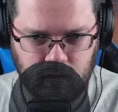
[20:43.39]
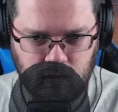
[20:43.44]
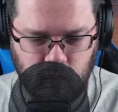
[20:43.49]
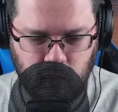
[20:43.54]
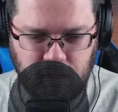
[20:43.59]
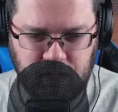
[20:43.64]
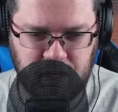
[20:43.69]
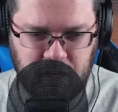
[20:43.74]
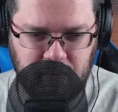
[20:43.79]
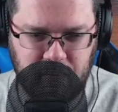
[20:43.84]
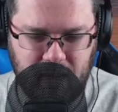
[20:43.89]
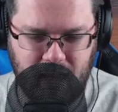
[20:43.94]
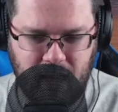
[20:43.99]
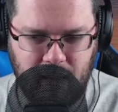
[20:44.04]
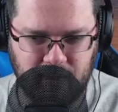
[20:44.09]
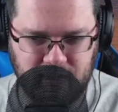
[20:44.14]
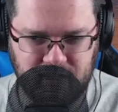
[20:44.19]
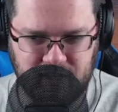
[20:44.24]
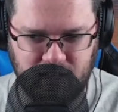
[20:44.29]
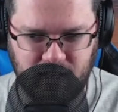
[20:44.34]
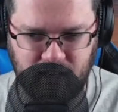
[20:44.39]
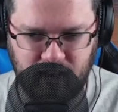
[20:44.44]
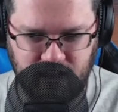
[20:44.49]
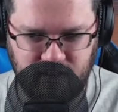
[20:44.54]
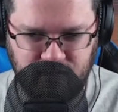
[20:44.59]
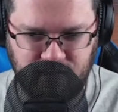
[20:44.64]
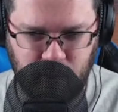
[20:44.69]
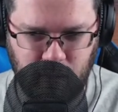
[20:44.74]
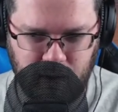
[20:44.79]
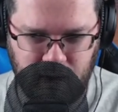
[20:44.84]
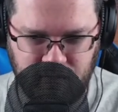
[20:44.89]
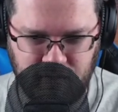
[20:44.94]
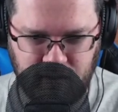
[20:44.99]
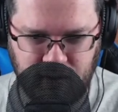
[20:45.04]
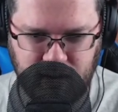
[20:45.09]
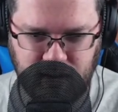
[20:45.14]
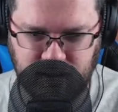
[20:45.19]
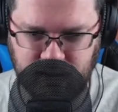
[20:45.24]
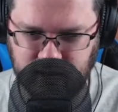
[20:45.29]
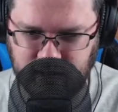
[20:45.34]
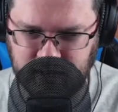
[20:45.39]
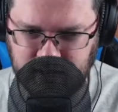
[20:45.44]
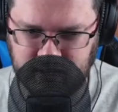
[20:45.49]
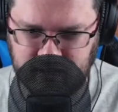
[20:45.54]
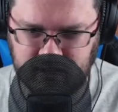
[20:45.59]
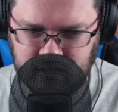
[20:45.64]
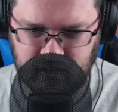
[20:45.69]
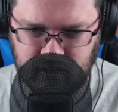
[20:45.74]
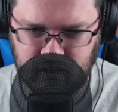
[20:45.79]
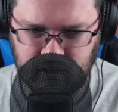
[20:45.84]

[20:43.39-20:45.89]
We should be able to live whatever he does,